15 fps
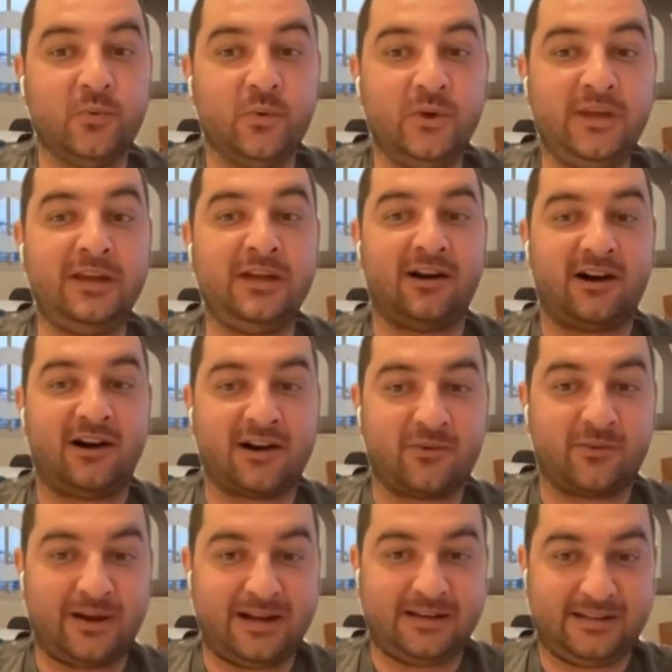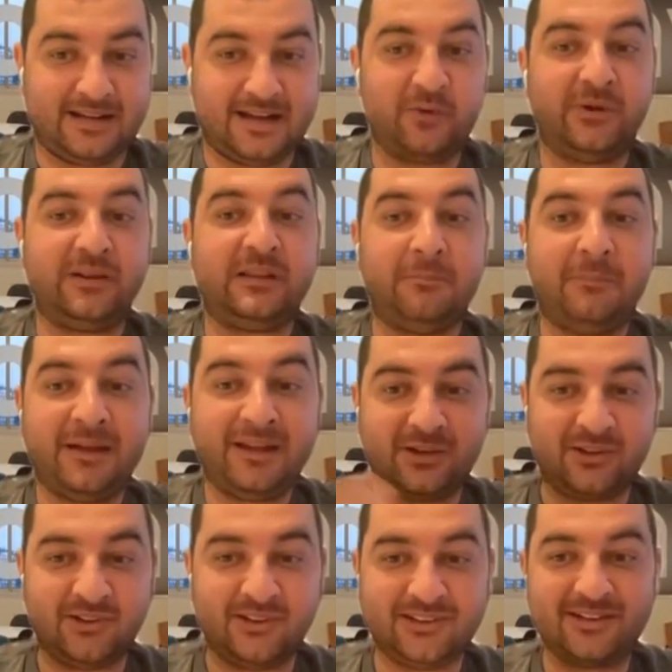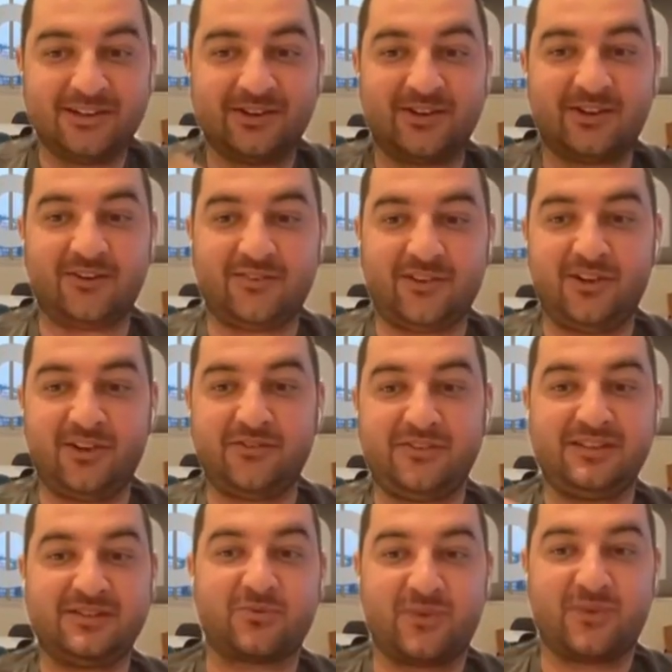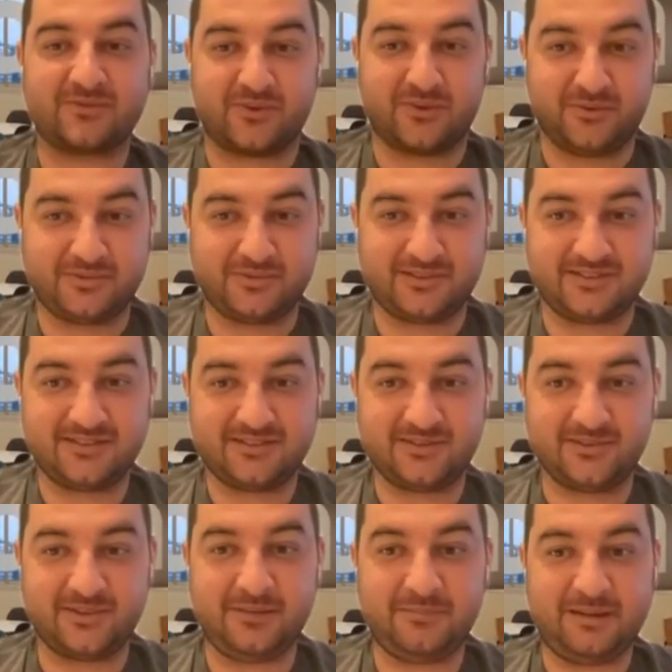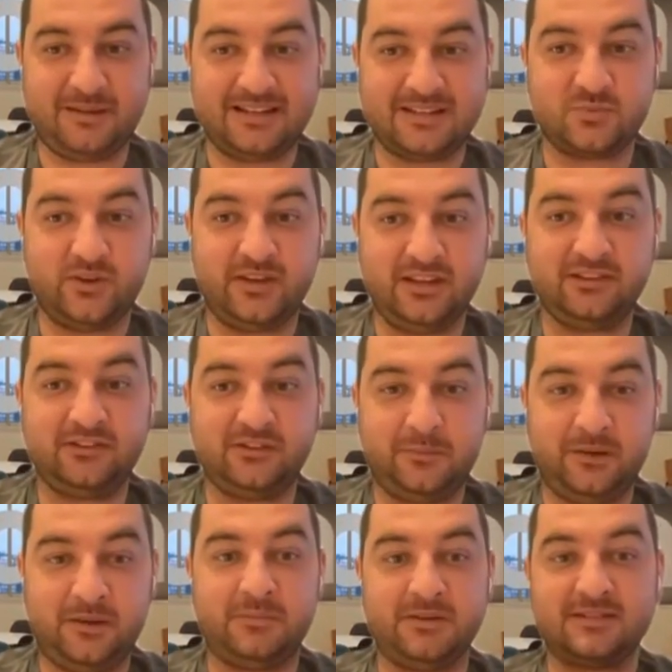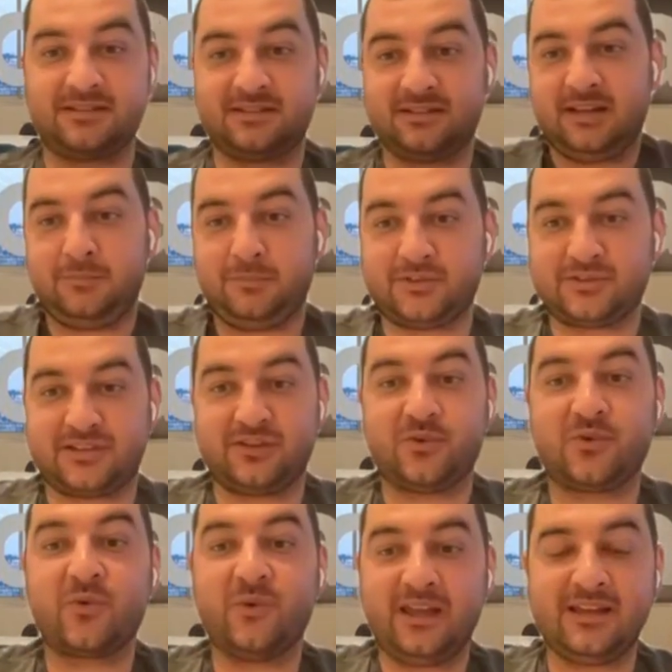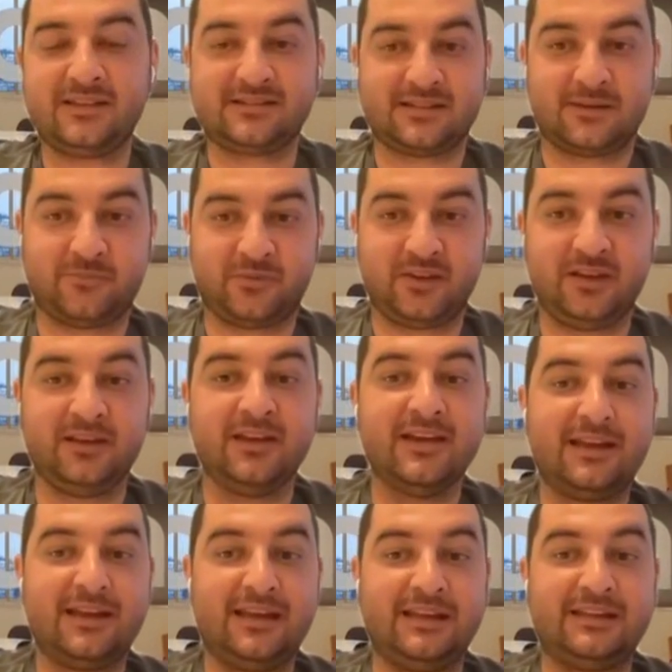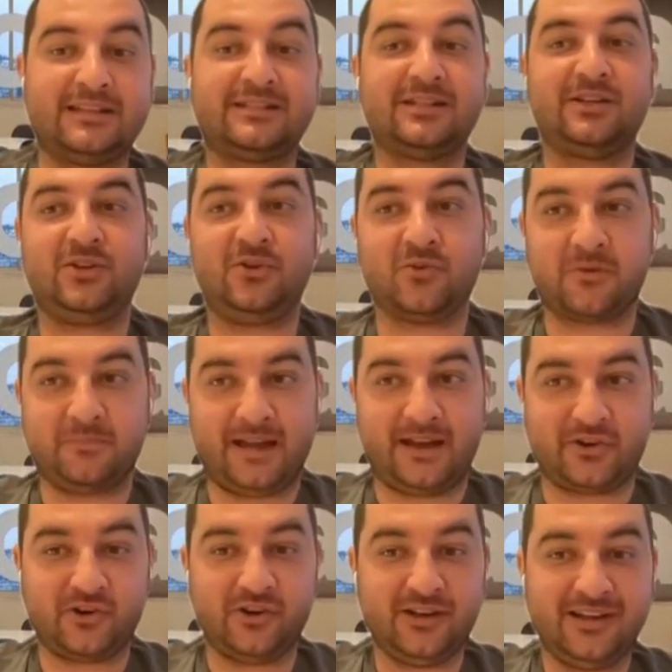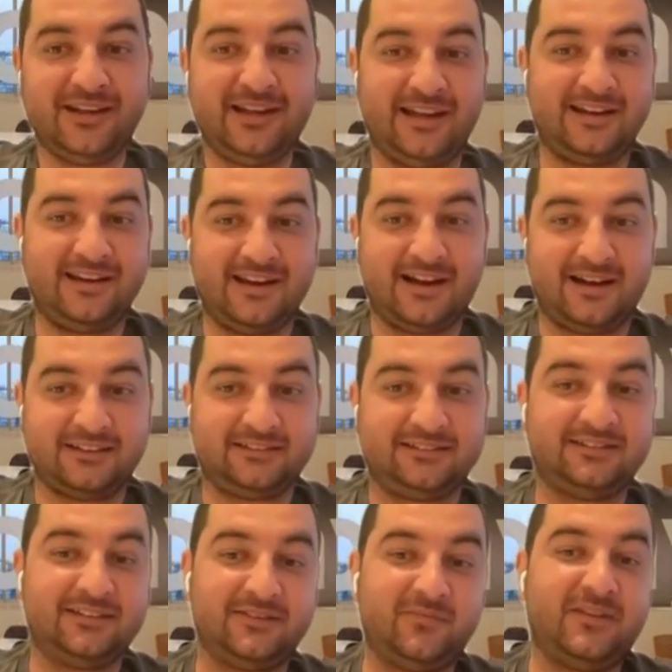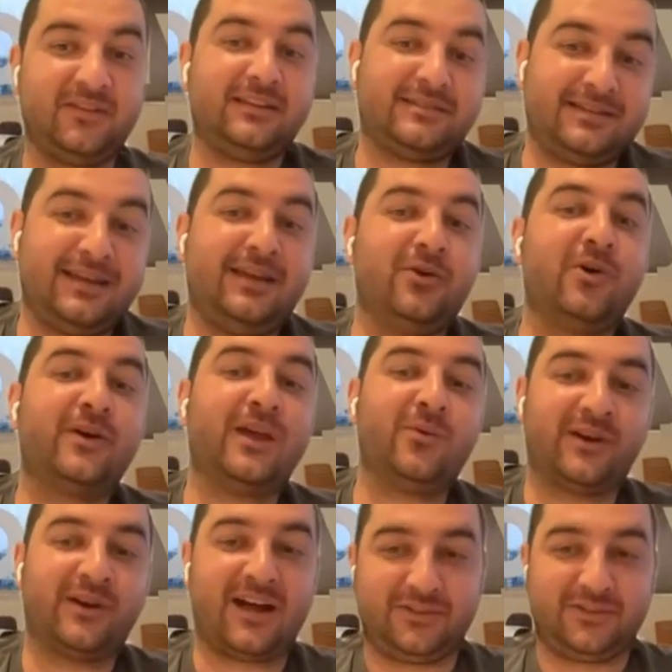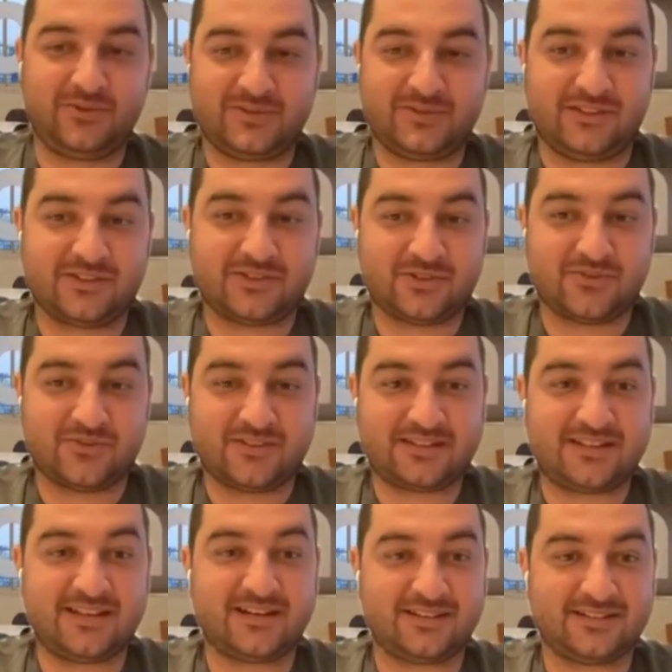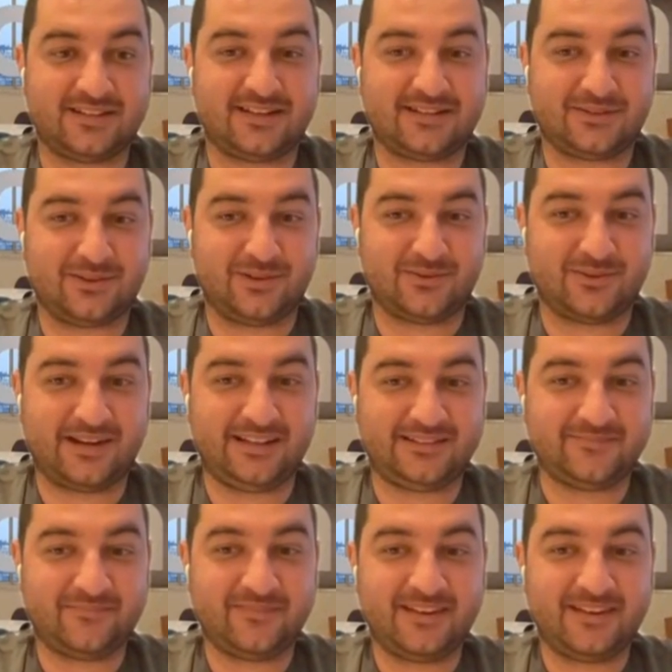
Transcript: we are right now in the middle of all of these crossroads, okay? Because we need to be business enablers and create something in a secure manner and not say, okay, we're not using this service, that's all, right?